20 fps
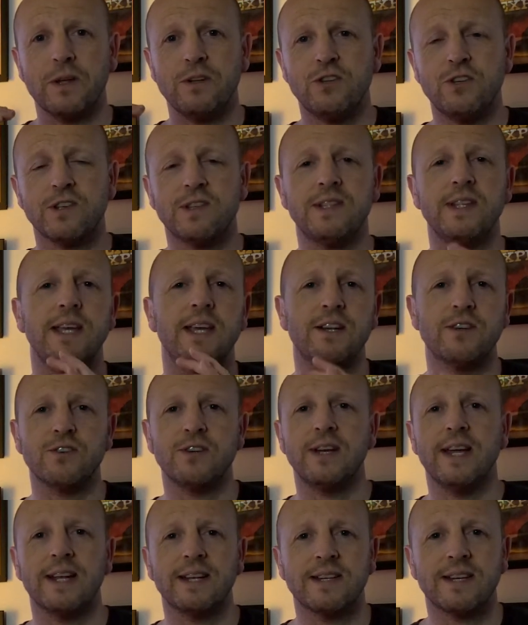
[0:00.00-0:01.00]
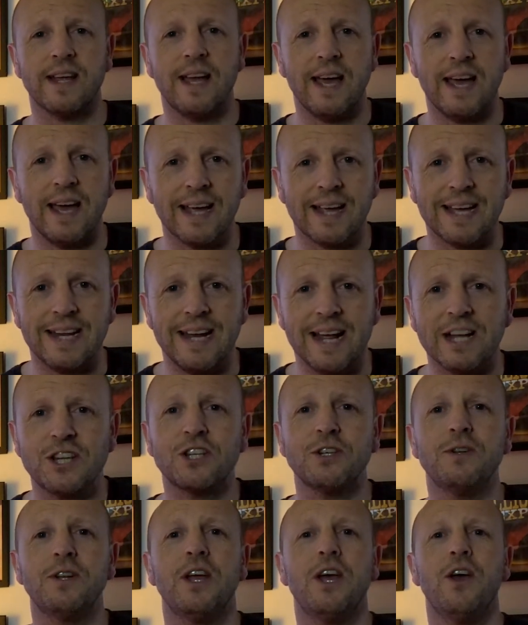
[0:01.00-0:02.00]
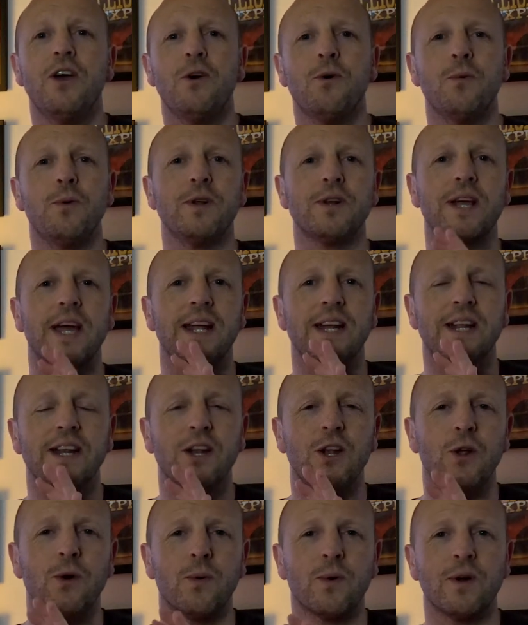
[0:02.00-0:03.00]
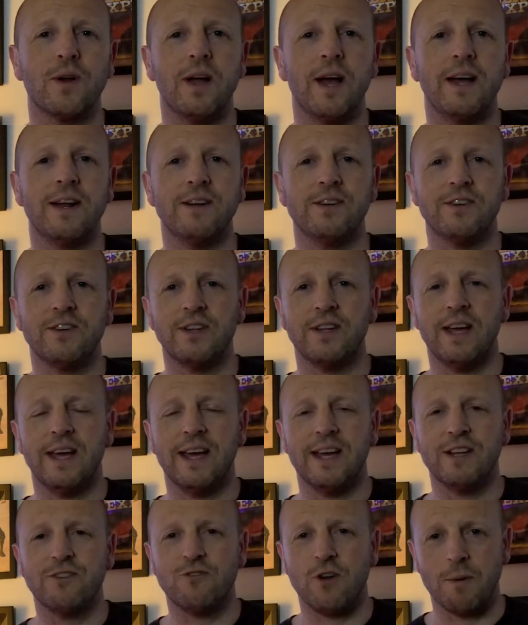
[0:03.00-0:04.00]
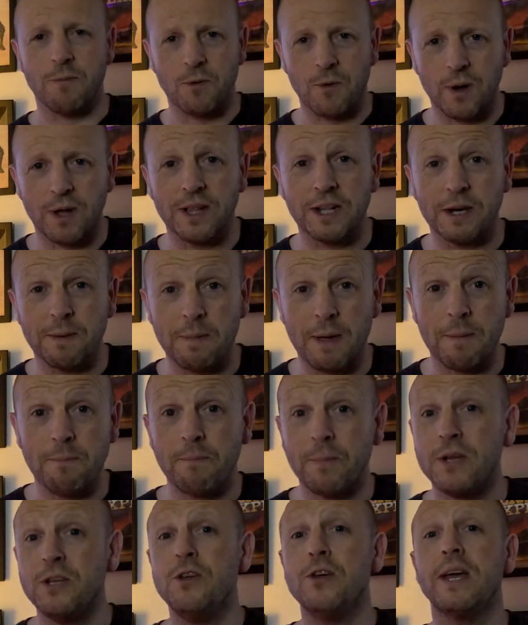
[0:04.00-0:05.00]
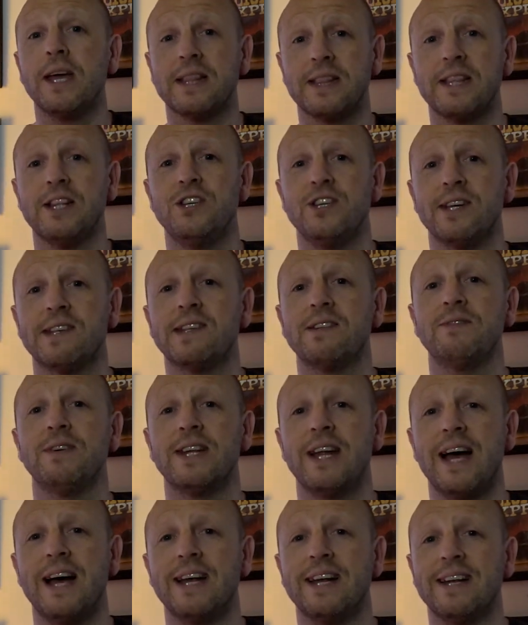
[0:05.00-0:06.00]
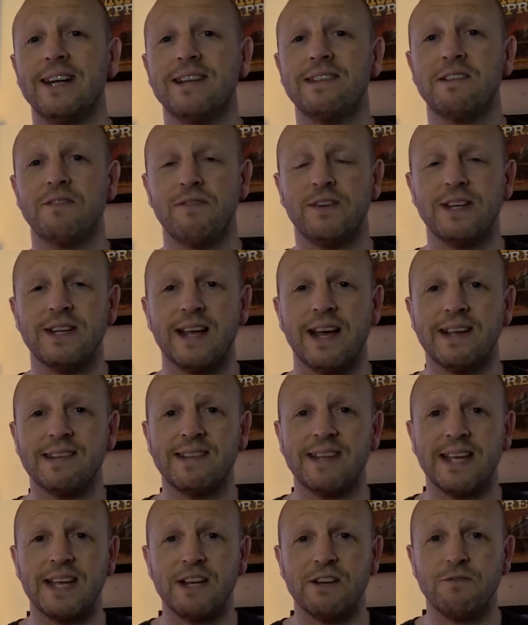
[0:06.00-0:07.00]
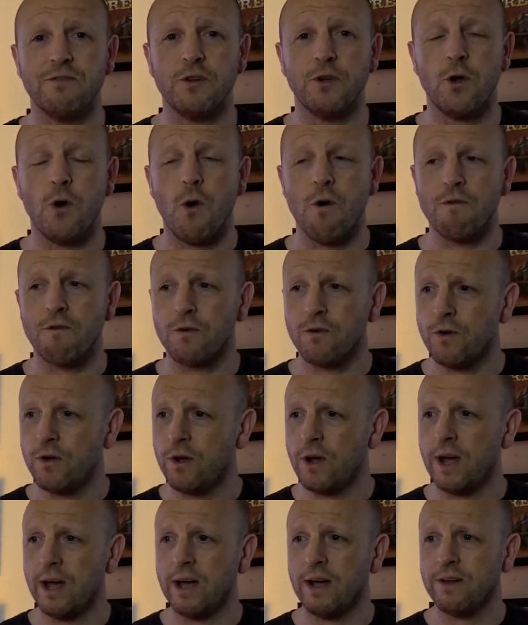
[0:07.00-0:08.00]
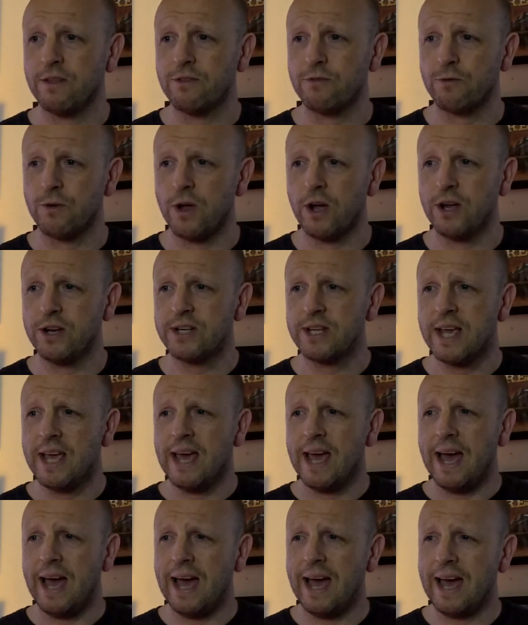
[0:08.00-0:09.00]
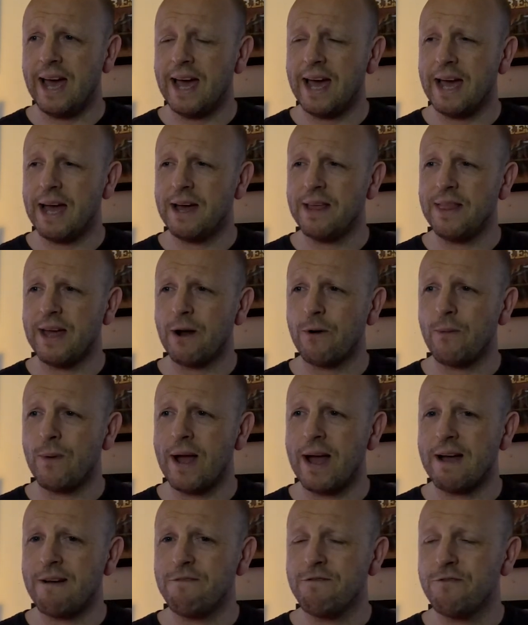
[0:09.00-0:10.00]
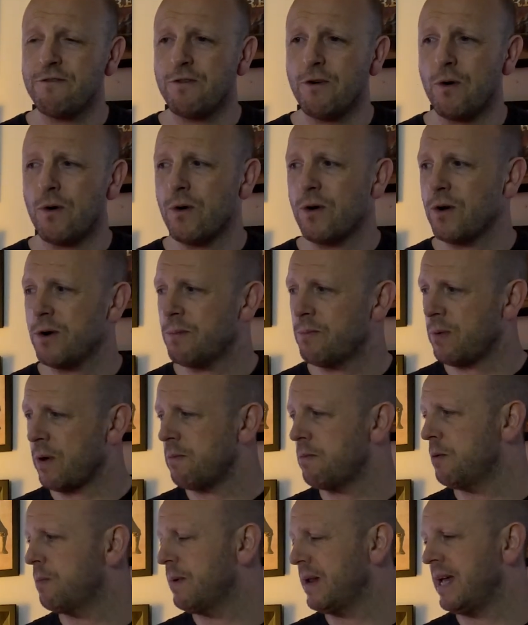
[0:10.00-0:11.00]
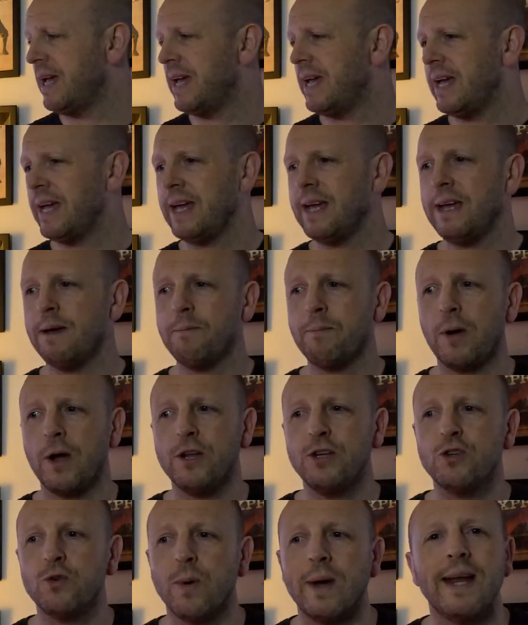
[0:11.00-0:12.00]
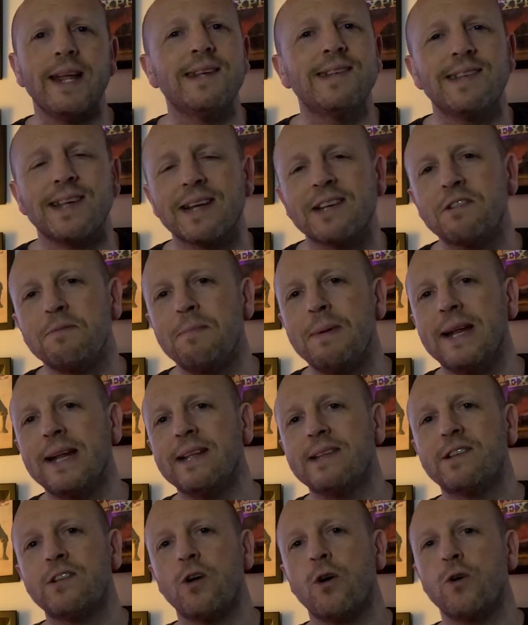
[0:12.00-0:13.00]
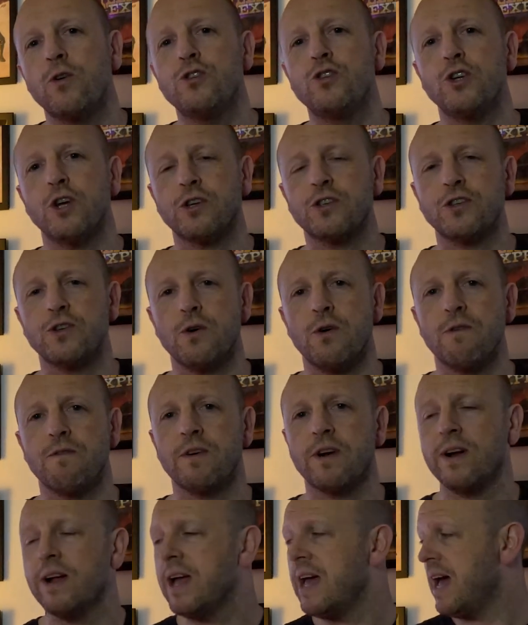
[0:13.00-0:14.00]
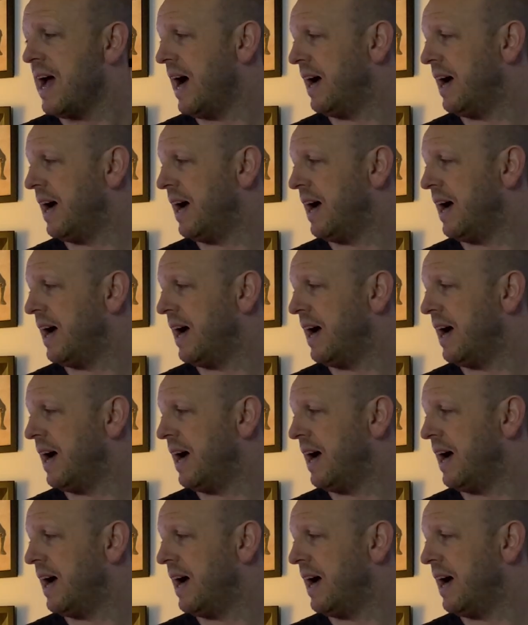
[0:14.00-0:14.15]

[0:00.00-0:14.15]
Just the internet connection would kind of lower and drop in quality a bit, but you get the gist of it, and it is a fantastic interview over throughout. That ran for probably about 26 minutes or just over.